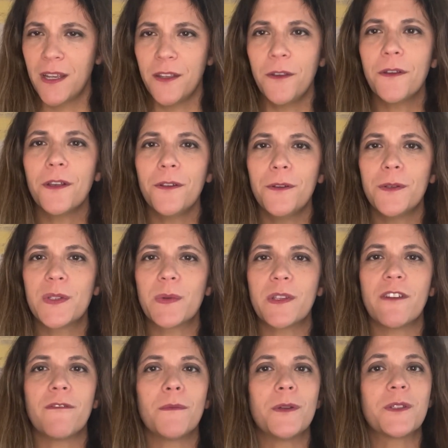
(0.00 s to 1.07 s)
You can use one
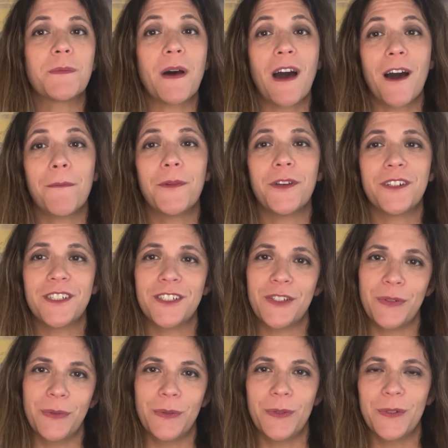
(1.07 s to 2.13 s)
of our most popular
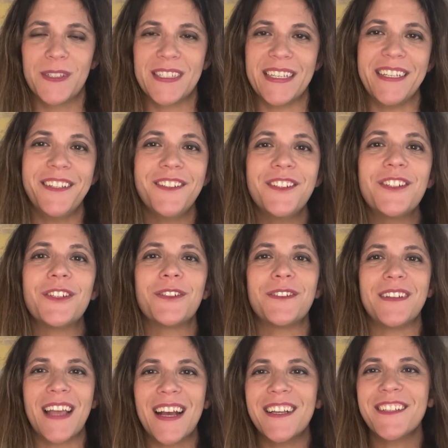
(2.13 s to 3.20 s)
tools, the
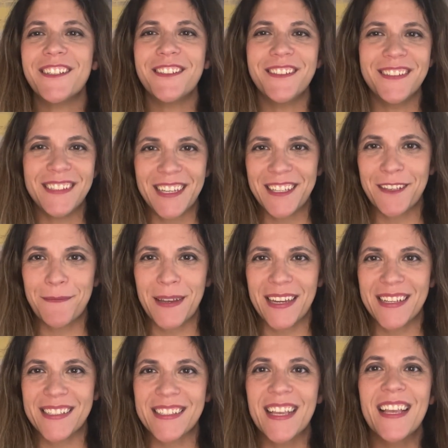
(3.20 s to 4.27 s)
International
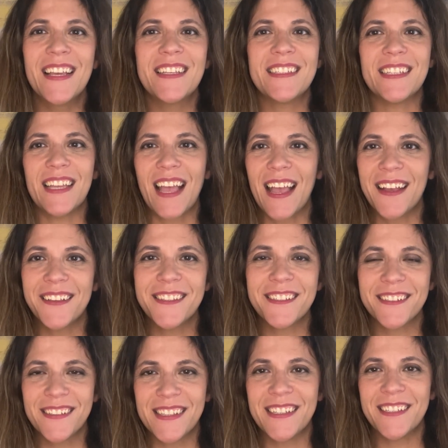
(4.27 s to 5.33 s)
Database, to
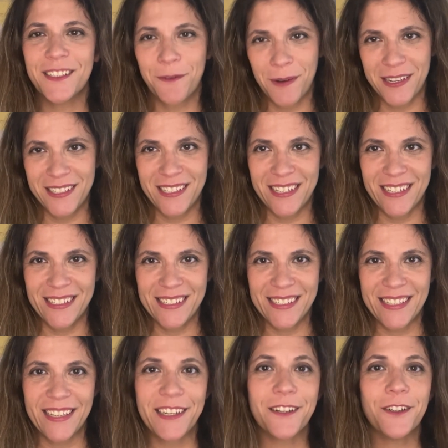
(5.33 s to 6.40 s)
answer these questions.
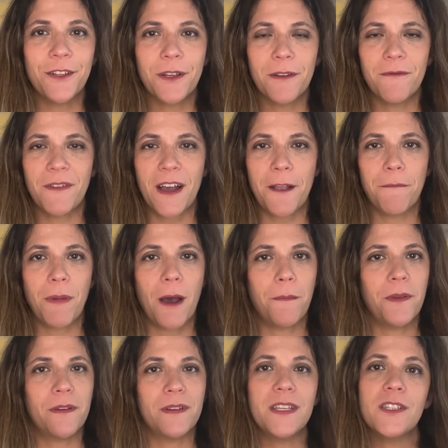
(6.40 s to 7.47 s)
Here you can find
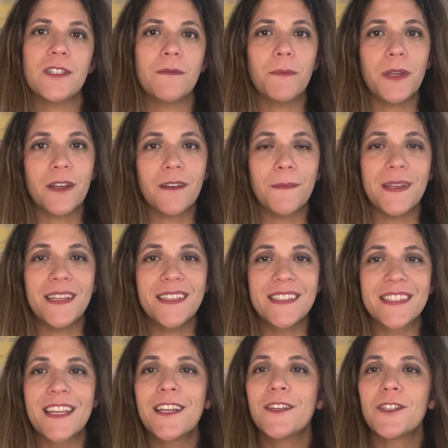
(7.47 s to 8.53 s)
population
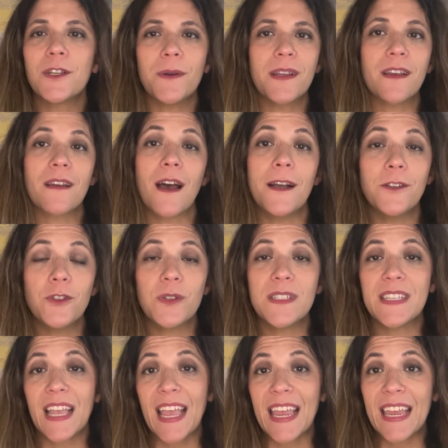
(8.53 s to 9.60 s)
pyramids showing a
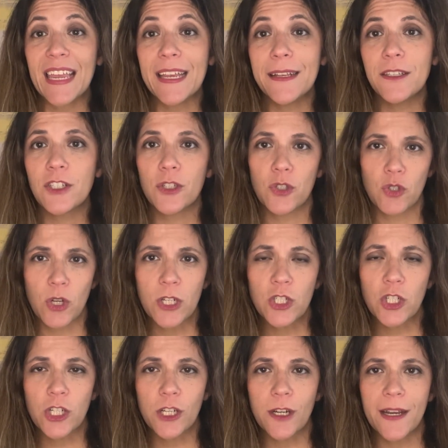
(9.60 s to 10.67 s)
country's age,
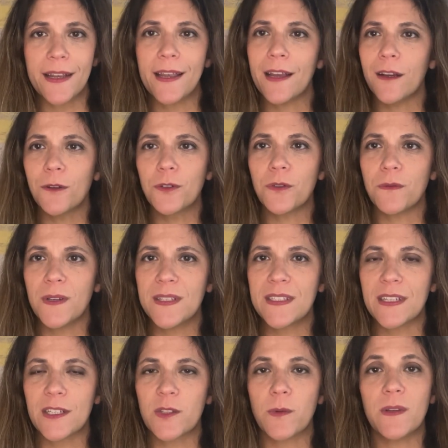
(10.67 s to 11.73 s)
structure, and
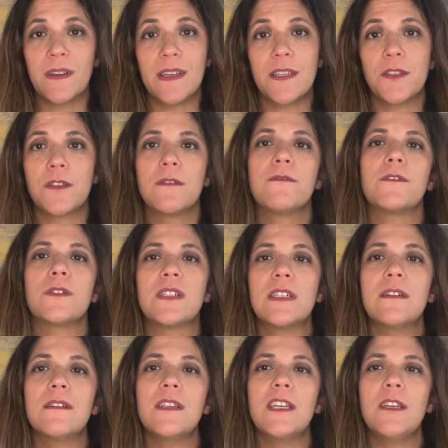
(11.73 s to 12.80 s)
characteristics related to
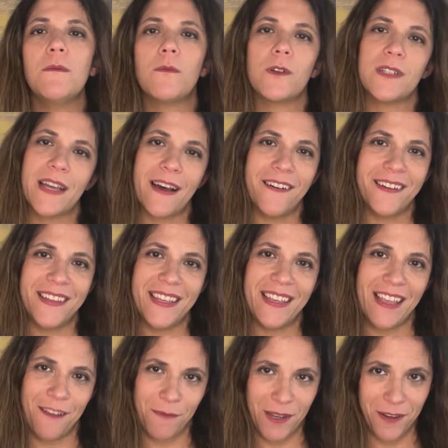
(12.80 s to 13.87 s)
fertility, mortality,
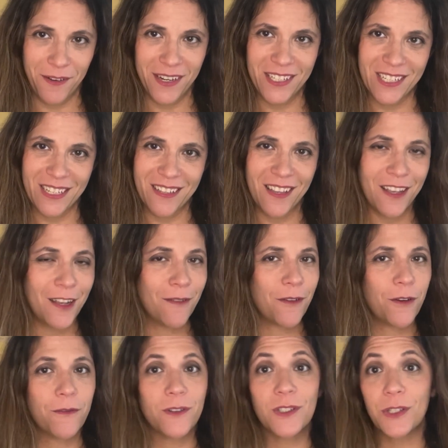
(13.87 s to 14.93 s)
and migration for
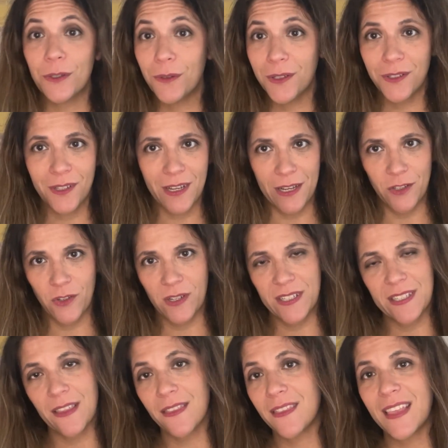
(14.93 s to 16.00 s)
over two hundred
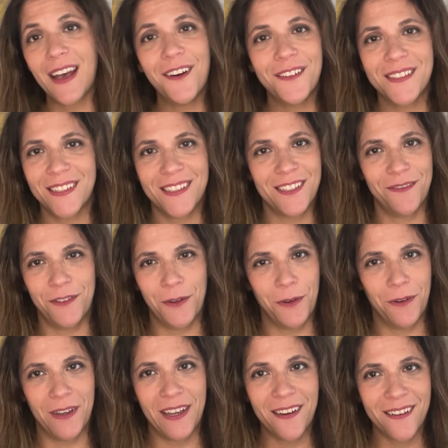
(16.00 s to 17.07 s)
countries and thousands of
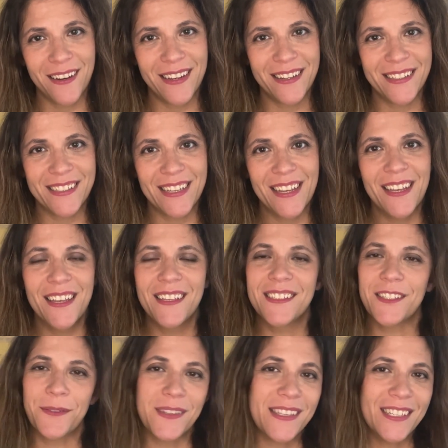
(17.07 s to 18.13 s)
local areas.
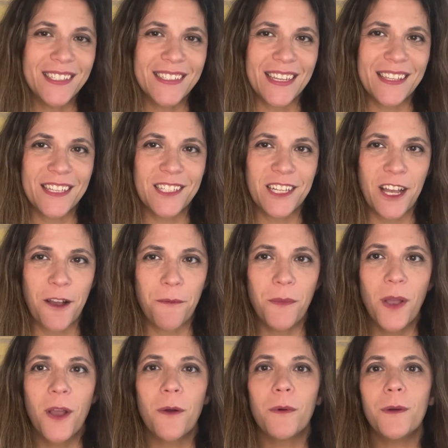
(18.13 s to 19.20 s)
So in this data gem,
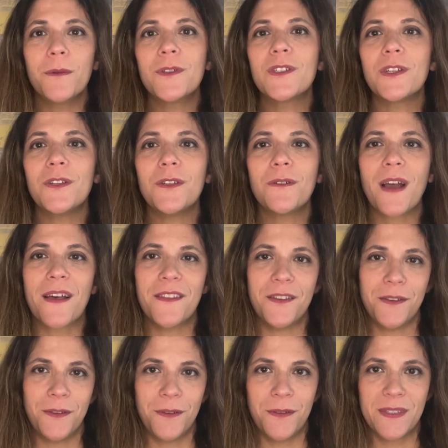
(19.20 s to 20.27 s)
we will show you how to
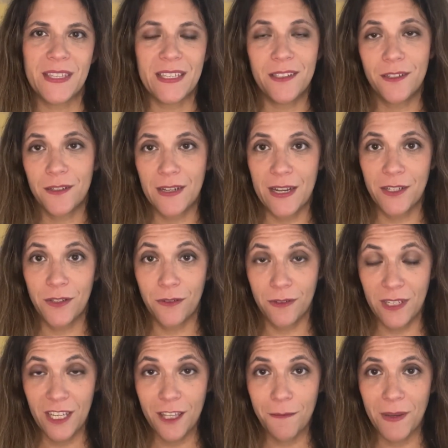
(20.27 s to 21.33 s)
use the International
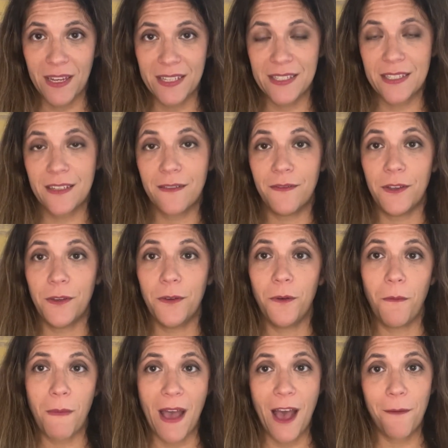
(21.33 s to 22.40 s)
Database to view,
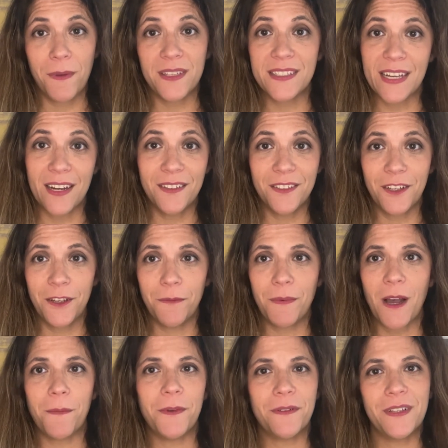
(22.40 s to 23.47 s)
map, and download
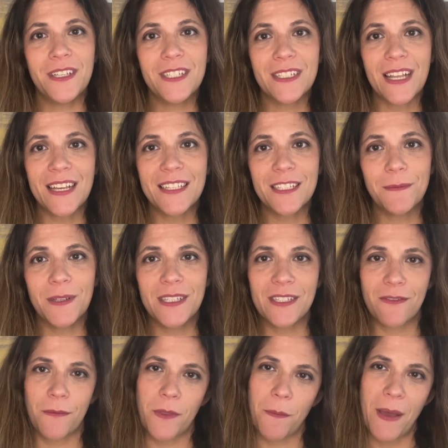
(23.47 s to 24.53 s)
population estimates
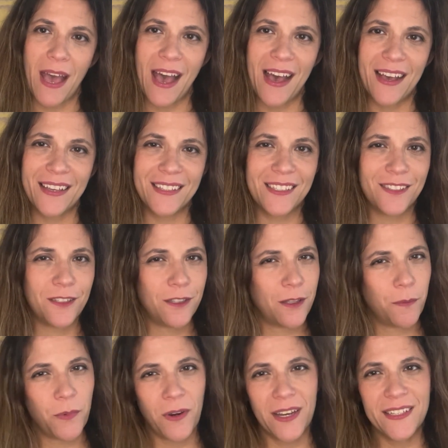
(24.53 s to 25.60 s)
from the past to the
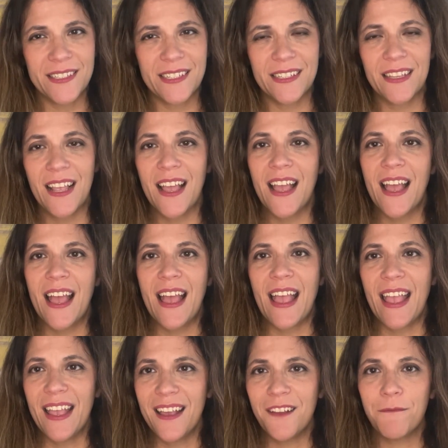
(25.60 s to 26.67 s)
present
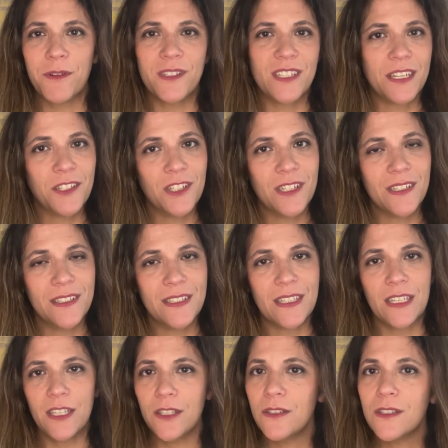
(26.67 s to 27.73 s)
and projections
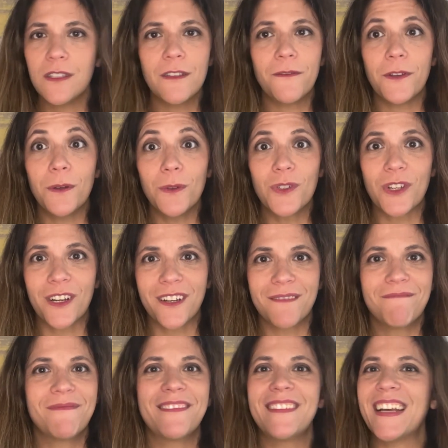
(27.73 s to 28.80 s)
into the future.
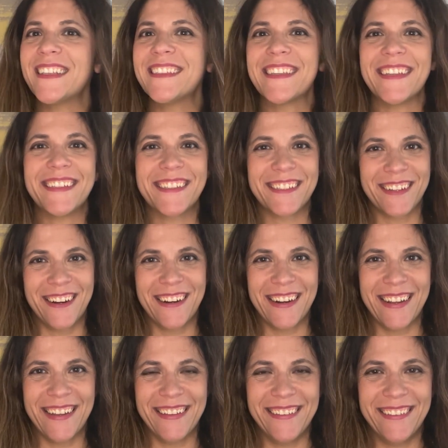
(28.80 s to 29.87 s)
Let's get
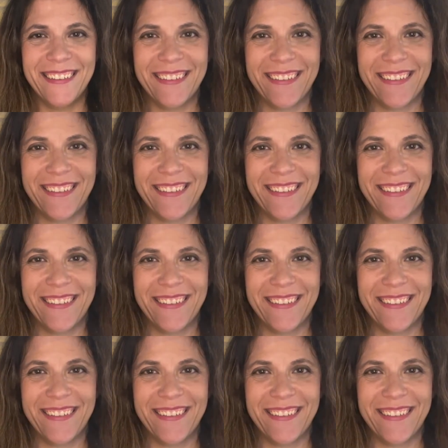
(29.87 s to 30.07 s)
started.